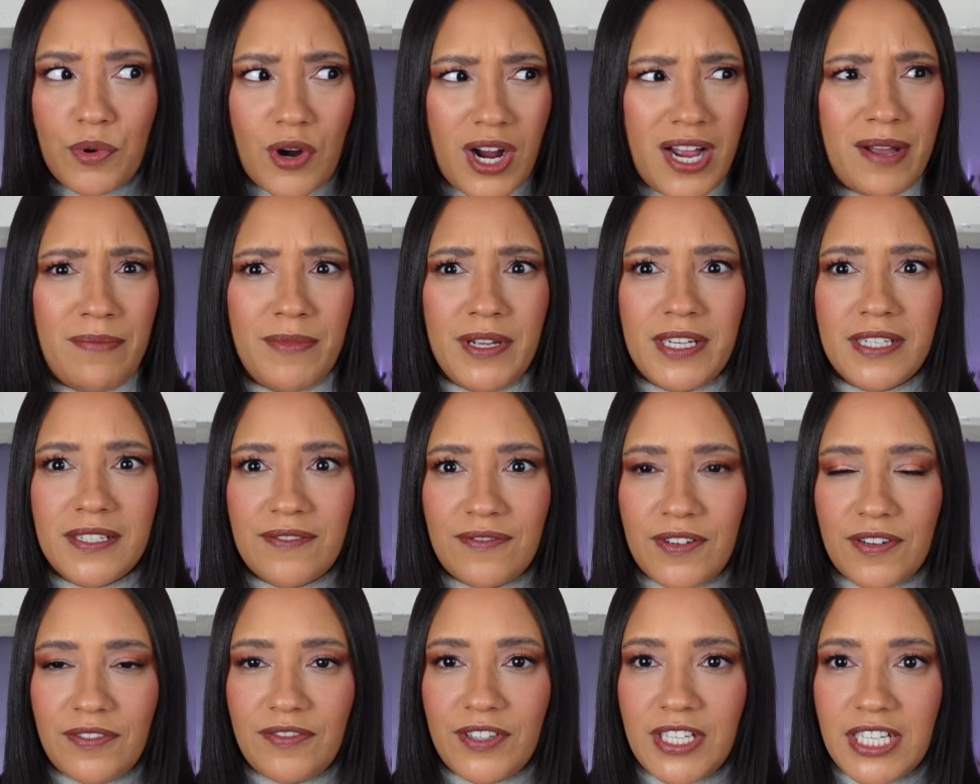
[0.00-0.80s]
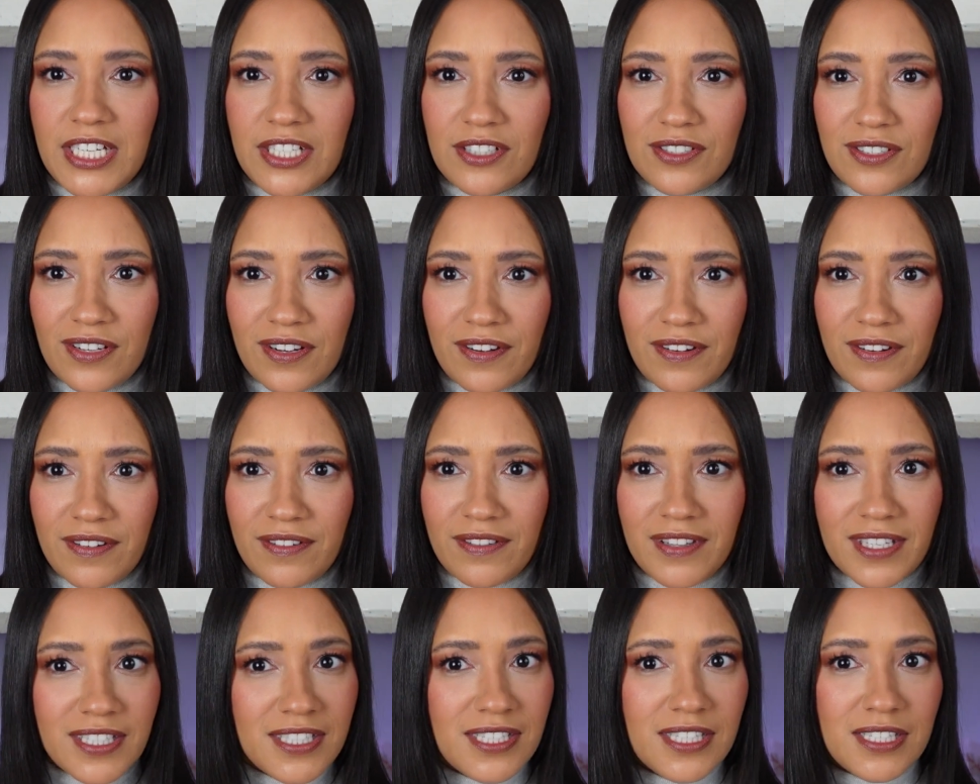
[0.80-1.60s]
primer is 15,
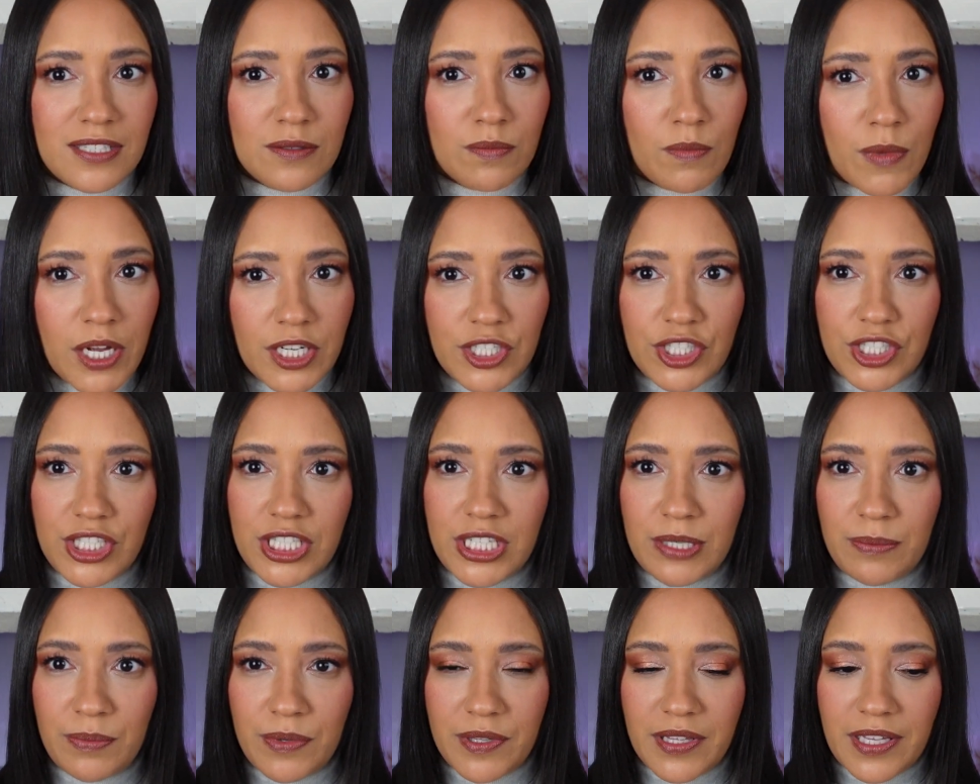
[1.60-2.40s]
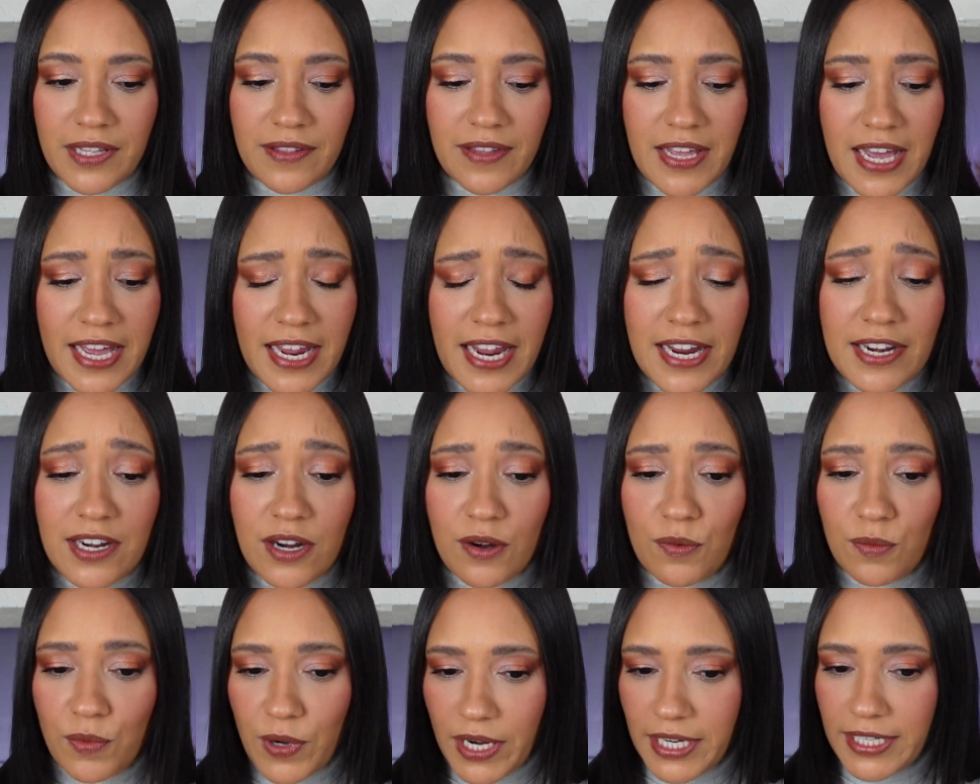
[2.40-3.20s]
so this is much cheaper than that and
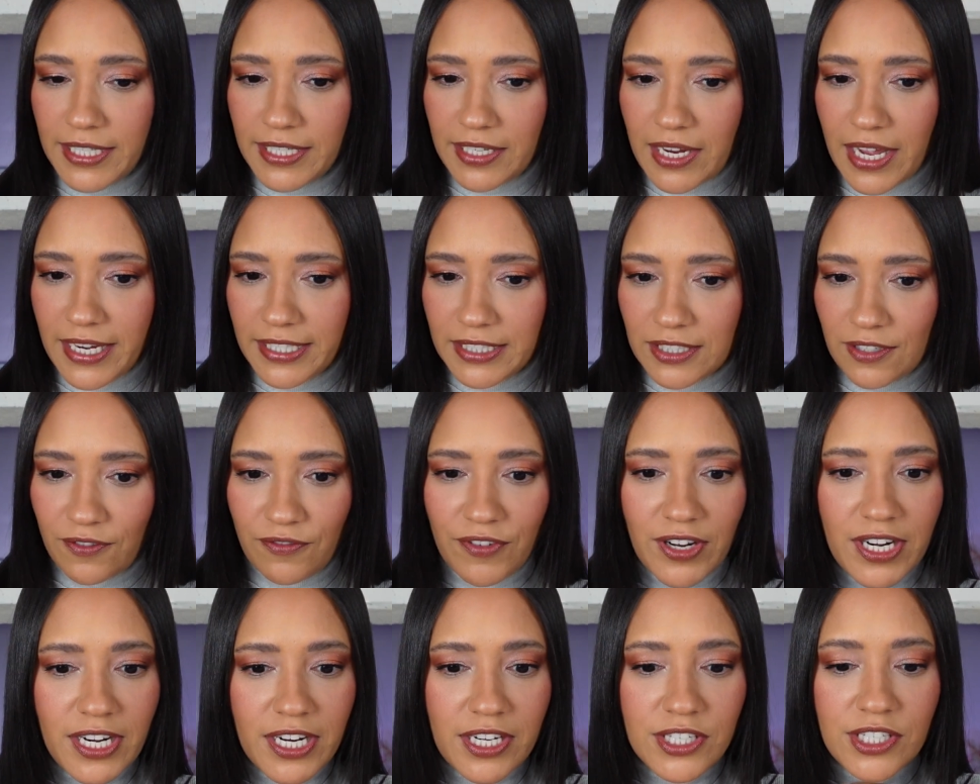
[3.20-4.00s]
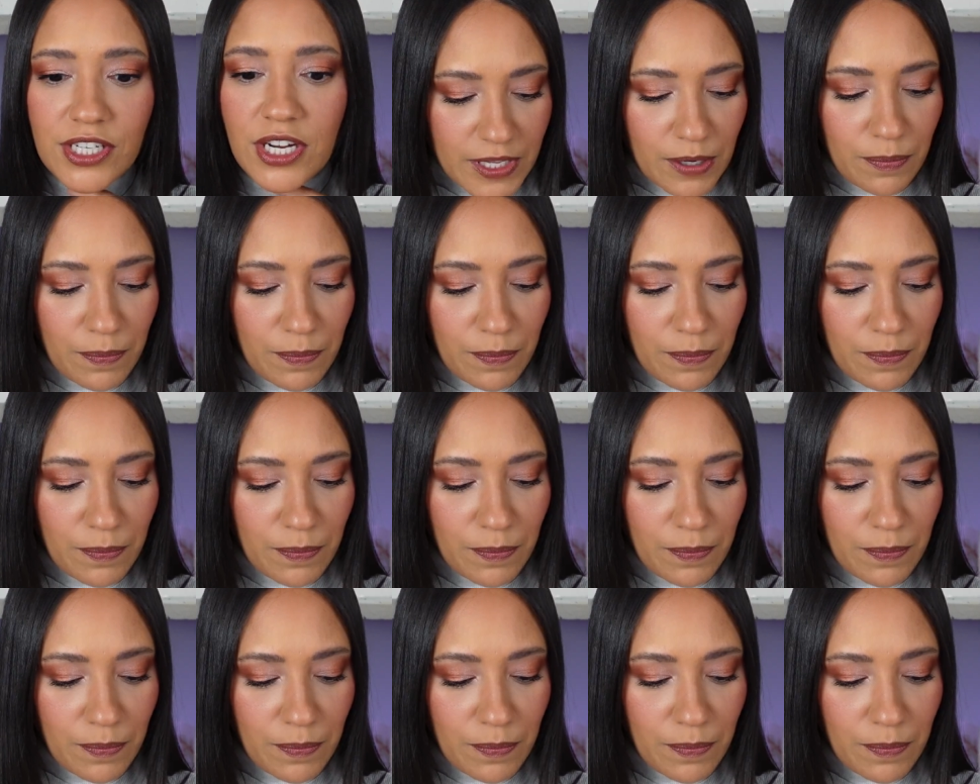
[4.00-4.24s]
I really like the finish.